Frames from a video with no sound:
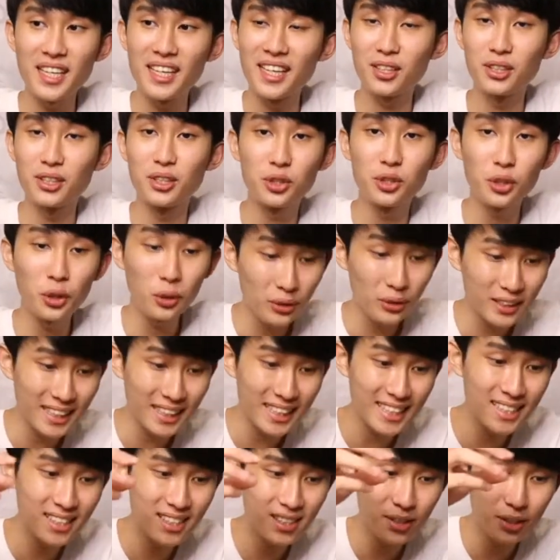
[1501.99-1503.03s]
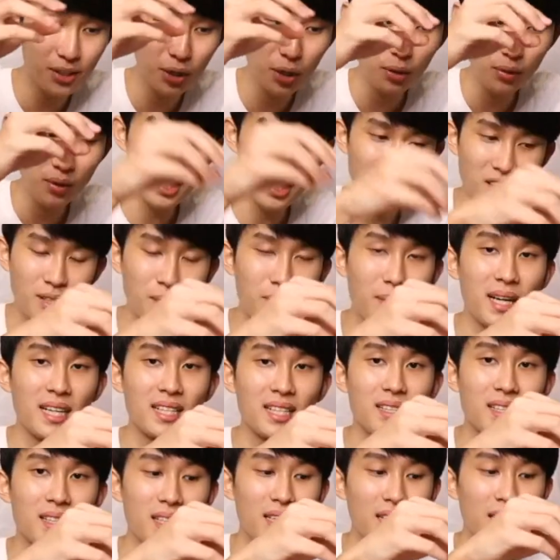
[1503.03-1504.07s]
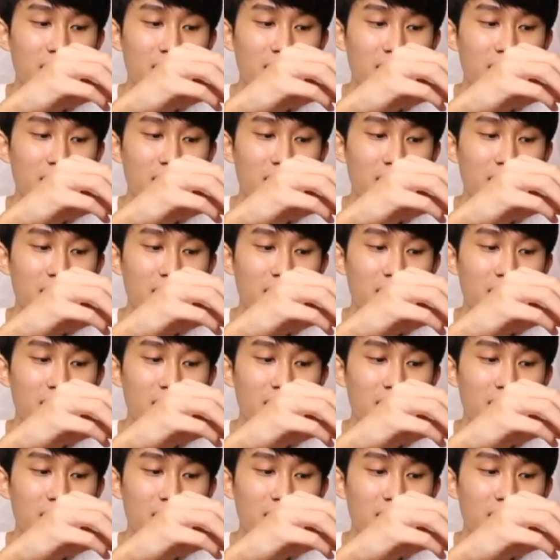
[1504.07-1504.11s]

and the controls is, you know, customized